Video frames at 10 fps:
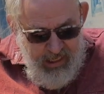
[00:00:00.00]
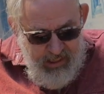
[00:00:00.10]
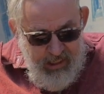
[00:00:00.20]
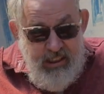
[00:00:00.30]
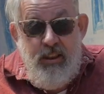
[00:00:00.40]

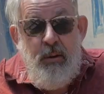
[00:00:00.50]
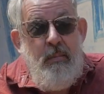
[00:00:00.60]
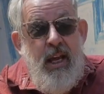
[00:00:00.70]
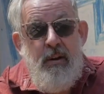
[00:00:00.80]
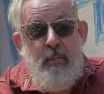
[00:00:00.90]
these little
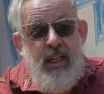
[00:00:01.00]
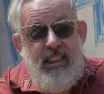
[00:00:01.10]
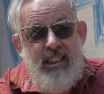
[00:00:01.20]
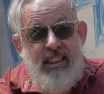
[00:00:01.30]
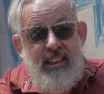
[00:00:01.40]
metal
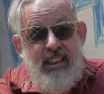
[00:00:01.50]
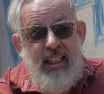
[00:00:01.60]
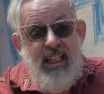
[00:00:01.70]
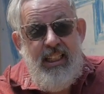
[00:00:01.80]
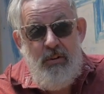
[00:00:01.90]
pieces
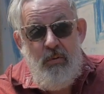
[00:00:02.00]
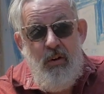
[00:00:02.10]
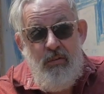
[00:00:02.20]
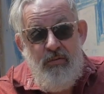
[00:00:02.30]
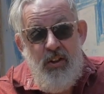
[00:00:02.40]
hit the
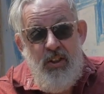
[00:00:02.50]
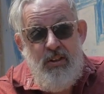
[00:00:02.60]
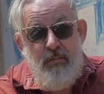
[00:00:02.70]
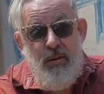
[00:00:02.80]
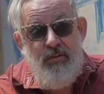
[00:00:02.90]
road
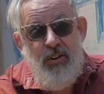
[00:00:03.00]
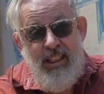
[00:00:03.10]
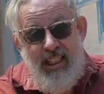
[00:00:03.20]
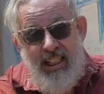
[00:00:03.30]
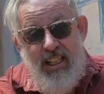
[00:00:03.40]
first before
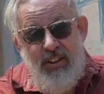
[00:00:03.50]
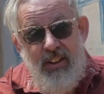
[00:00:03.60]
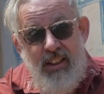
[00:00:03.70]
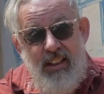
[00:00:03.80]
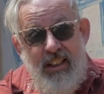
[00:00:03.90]
the leather
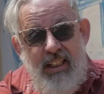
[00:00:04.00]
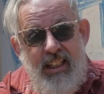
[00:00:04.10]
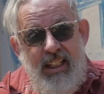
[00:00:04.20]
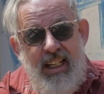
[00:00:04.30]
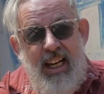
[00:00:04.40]

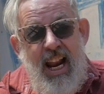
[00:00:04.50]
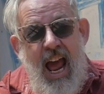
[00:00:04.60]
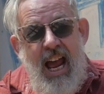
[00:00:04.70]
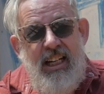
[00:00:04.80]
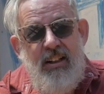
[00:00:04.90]
and
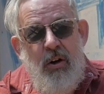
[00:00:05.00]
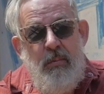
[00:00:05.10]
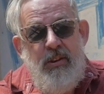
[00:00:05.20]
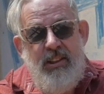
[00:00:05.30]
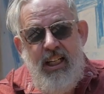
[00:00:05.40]
act
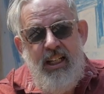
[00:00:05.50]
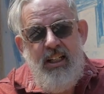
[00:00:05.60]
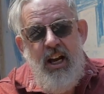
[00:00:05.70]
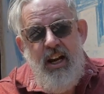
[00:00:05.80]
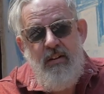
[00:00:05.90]
almost like a
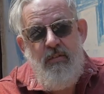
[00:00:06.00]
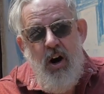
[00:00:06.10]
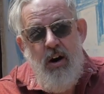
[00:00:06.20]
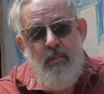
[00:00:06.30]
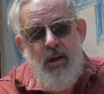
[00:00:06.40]
kind of
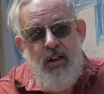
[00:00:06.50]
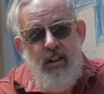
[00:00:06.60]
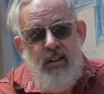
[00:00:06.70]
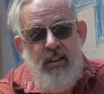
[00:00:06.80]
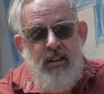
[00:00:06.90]
armor
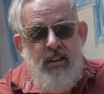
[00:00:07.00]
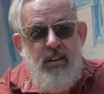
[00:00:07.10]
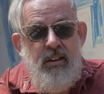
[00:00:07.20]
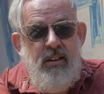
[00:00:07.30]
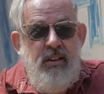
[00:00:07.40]

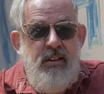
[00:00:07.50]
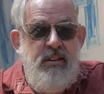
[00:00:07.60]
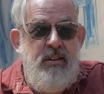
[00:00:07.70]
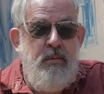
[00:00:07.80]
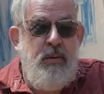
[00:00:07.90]

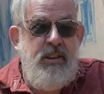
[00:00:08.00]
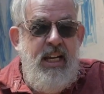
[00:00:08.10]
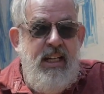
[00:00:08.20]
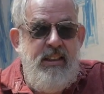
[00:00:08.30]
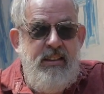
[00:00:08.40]
to
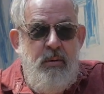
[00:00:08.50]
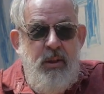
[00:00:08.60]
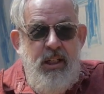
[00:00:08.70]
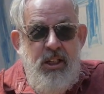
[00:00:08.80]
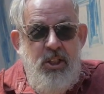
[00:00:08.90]
protect
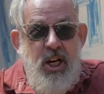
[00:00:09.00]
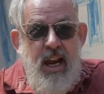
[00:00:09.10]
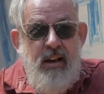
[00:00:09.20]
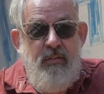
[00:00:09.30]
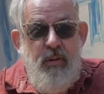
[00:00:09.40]
someone in a
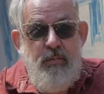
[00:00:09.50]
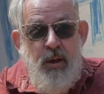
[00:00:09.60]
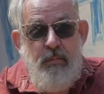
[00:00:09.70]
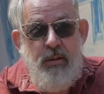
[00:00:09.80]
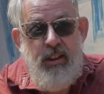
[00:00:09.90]
jacket from
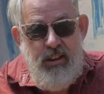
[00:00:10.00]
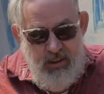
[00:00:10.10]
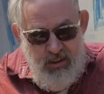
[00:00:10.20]
completely